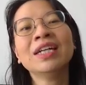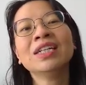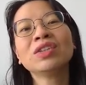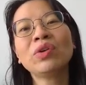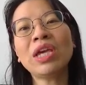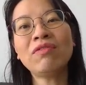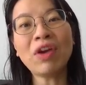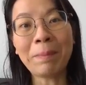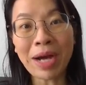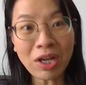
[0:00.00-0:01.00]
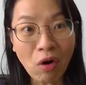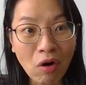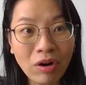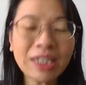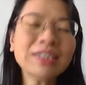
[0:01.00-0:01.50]
So if you're buying
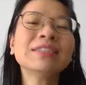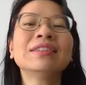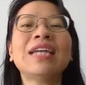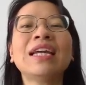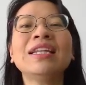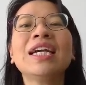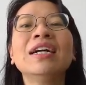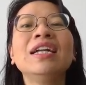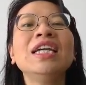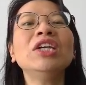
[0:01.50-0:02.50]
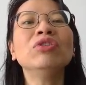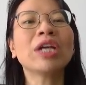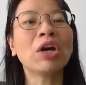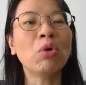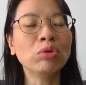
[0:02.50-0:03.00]
August, technically you
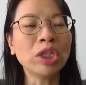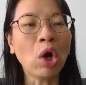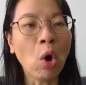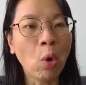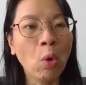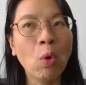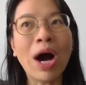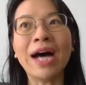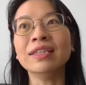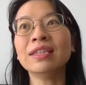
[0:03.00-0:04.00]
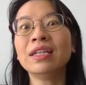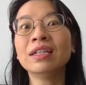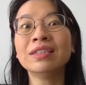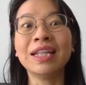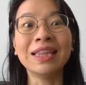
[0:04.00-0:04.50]
can only hold
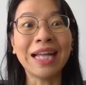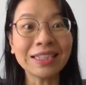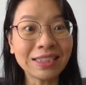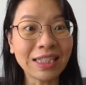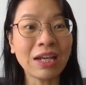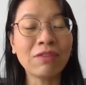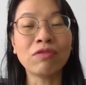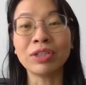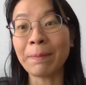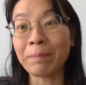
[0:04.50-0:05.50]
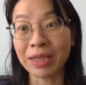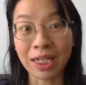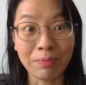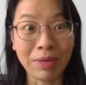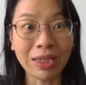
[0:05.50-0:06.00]
until the last day for that
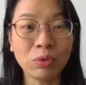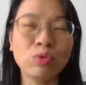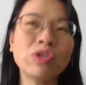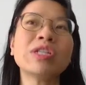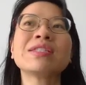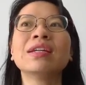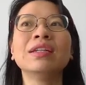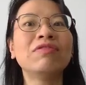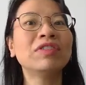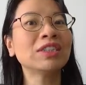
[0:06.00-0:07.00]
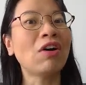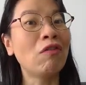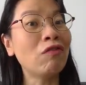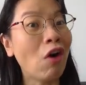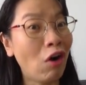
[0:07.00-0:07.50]
particular month, which is 31st
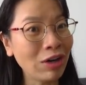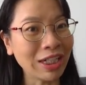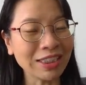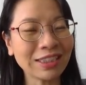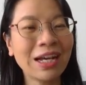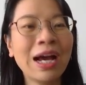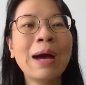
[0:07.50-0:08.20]
of August.